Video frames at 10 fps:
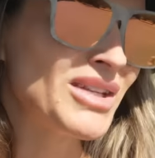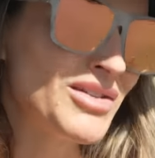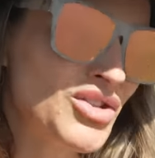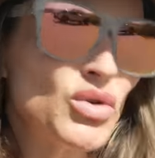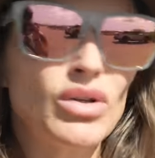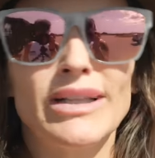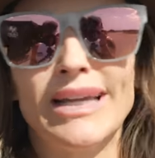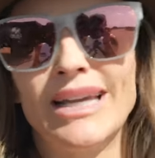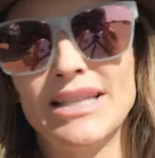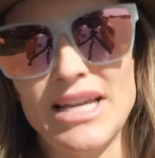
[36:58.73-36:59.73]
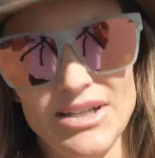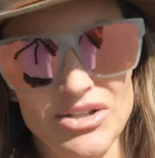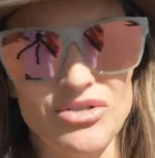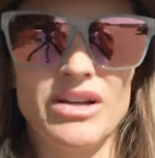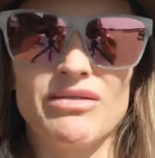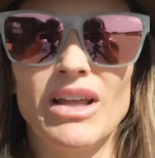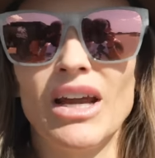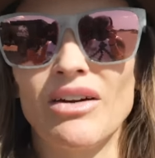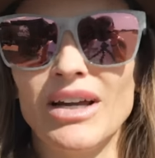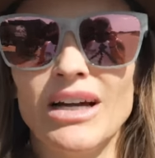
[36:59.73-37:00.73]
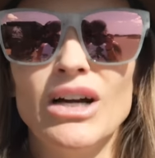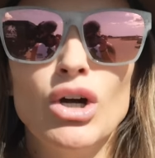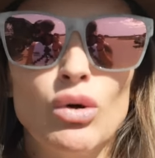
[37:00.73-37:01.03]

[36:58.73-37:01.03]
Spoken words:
snorkeling, the history of the area,